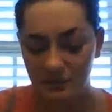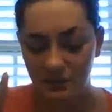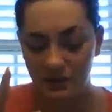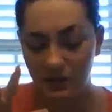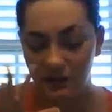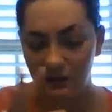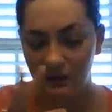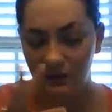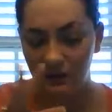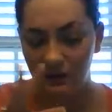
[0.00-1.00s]
all
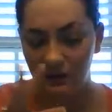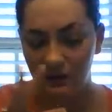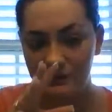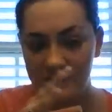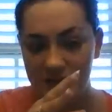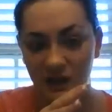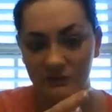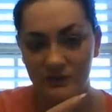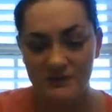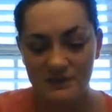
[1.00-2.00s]
this offering
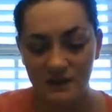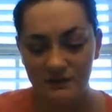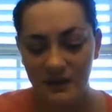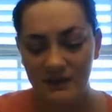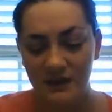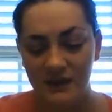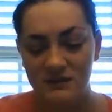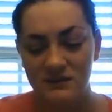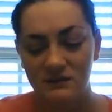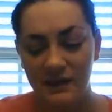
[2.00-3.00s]
stuff and get into
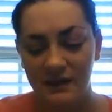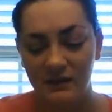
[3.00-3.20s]
like